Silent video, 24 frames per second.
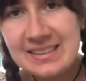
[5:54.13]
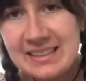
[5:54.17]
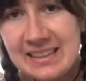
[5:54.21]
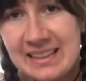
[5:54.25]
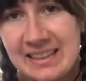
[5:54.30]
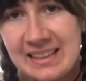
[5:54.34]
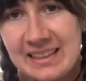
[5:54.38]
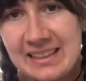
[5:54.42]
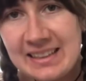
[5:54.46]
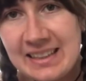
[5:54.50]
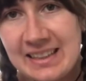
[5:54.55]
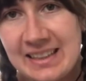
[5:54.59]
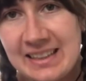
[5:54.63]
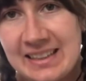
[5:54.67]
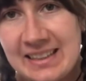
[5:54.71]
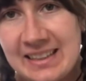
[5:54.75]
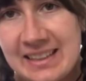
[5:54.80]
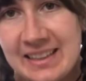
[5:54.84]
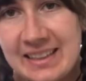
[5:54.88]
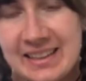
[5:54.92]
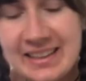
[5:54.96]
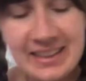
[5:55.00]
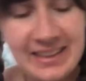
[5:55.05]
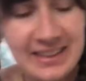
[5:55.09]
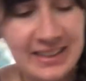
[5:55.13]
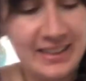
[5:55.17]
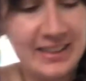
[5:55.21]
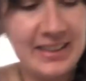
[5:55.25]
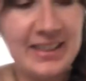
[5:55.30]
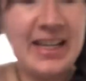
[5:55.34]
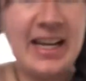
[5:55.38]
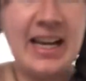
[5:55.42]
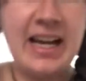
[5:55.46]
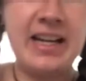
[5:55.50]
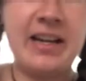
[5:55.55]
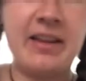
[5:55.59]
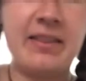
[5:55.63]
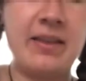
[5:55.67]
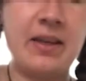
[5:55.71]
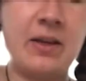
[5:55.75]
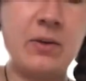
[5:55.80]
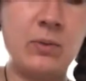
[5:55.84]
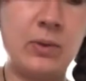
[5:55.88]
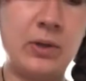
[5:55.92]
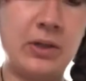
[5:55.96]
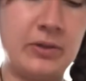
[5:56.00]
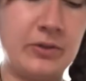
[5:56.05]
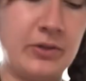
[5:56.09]
And I think
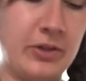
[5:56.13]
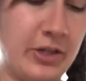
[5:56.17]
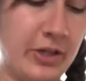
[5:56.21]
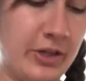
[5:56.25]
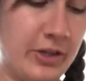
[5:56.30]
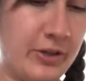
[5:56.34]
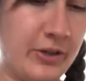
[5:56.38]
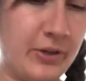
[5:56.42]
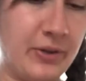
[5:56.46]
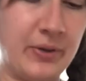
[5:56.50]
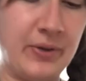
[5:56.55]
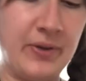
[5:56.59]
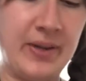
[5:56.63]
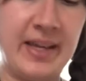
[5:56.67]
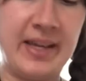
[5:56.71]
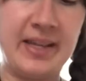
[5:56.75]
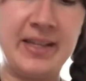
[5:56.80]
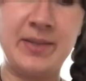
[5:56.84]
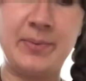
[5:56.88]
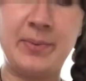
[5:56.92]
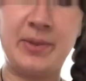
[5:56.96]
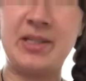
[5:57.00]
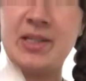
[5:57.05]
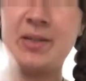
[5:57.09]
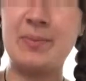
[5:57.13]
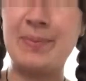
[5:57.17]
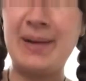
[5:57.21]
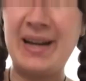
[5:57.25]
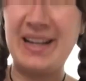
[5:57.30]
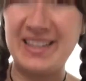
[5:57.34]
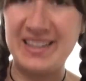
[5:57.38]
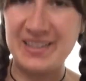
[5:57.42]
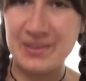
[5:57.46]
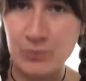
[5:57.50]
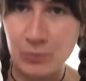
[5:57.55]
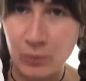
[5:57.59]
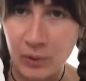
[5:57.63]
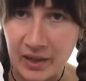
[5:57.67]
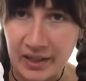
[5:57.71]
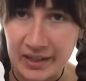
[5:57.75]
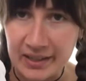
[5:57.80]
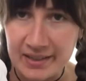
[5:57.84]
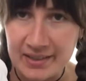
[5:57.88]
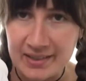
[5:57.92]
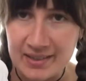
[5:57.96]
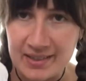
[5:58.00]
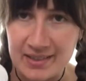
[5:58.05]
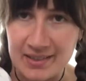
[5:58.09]
what I'll do is, because the back is
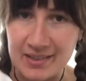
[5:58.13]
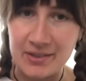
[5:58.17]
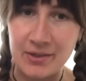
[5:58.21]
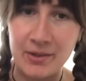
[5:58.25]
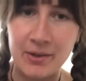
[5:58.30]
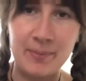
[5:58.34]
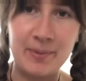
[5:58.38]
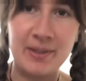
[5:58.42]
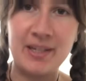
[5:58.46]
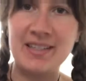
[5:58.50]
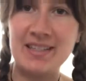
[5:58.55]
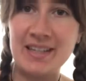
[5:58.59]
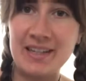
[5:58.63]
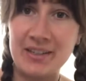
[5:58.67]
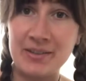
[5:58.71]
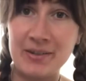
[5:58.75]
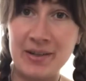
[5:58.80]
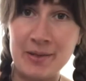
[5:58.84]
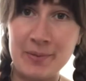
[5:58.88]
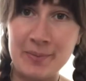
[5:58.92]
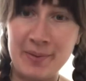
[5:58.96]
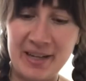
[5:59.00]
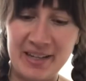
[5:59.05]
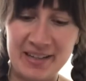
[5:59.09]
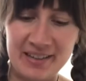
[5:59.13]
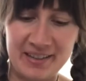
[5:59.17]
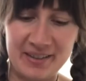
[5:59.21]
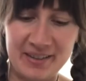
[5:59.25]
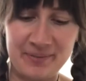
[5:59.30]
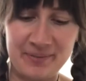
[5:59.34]
white, so I'm going to decorate the back.